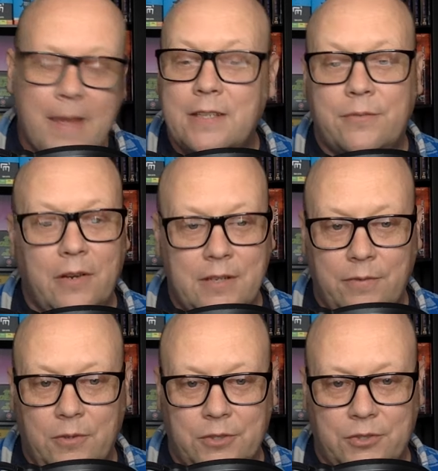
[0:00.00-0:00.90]
very
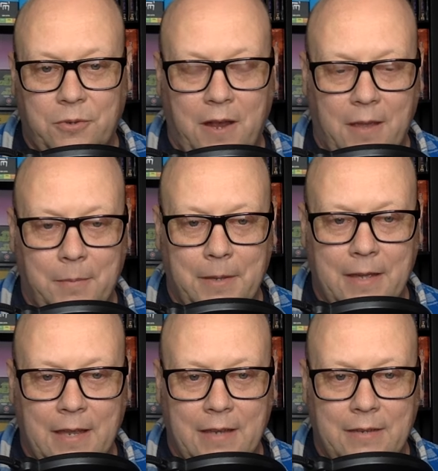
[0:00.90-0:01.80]
difficult to describe,
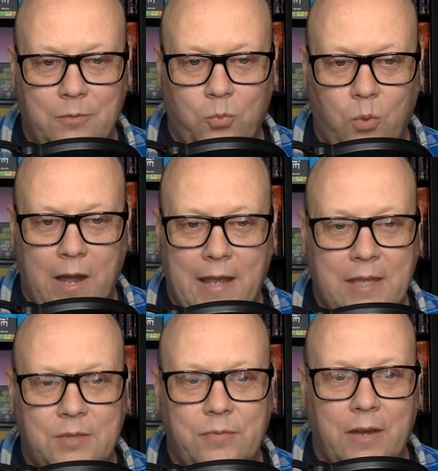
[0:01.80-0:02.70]
and why
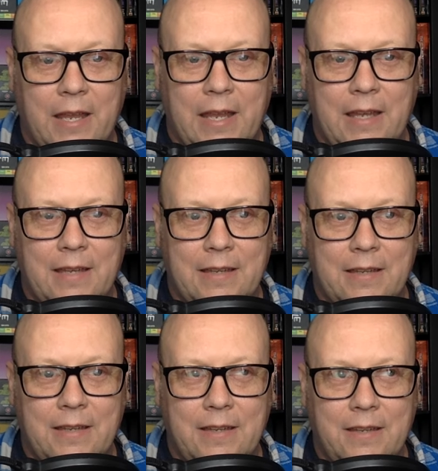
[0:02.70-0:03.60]
he's funny,
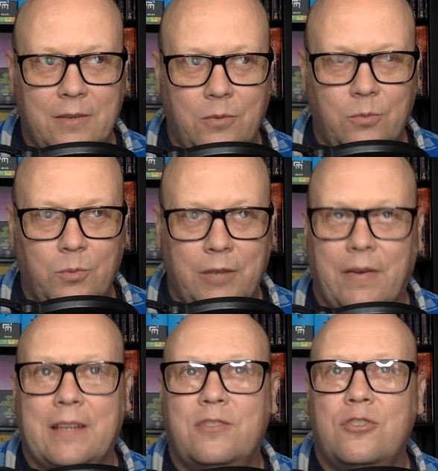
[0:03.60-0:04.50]

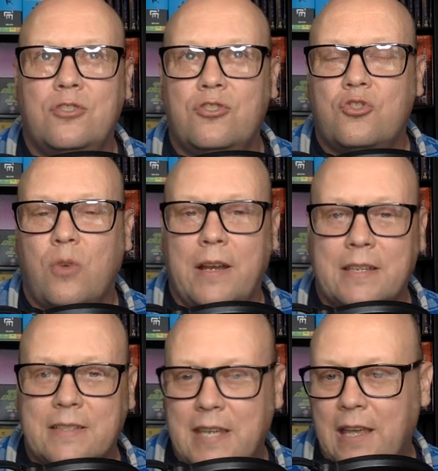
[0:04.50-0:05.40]
if I tried
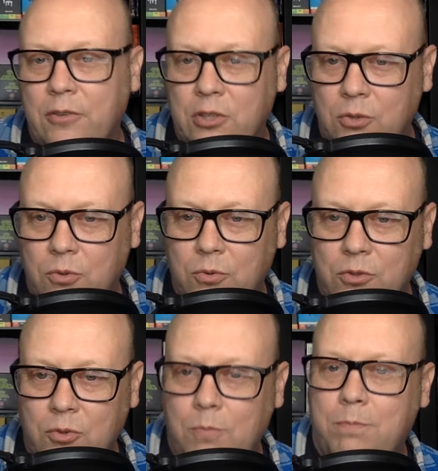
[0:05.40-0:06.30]
to tell you,
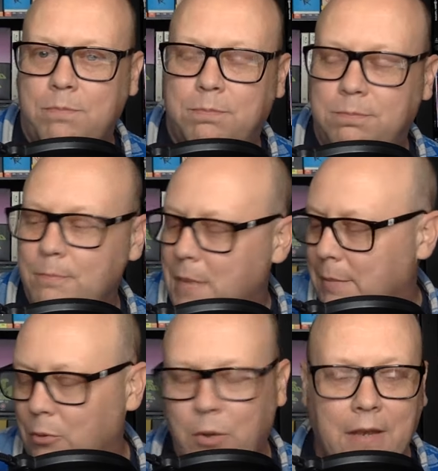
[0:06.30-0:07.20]
you
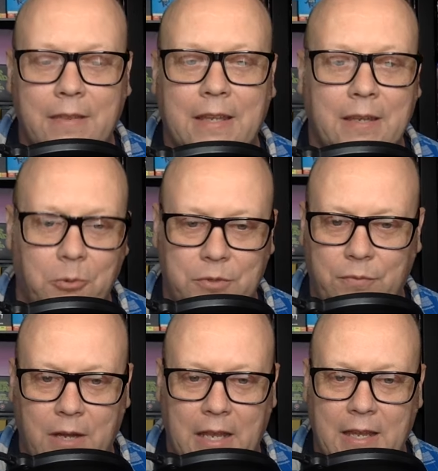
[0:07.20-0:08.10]
maybe wouldn't think it was
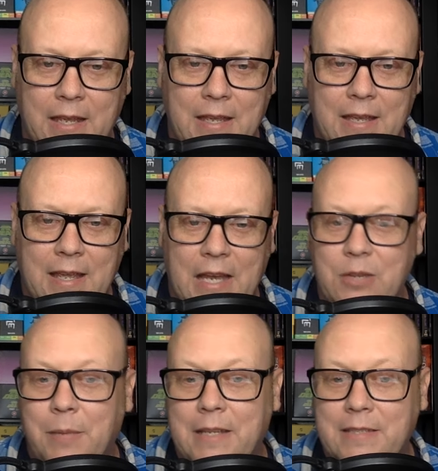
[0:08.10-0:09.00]
funny, and
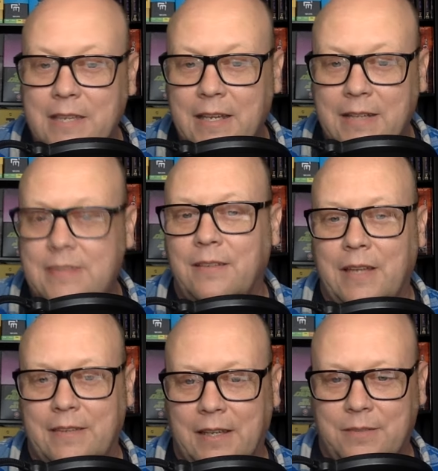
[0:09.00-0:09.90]
you might see it and still
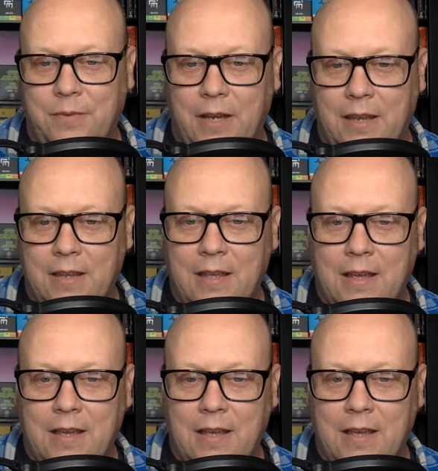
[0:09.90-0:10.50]
not think it's funny.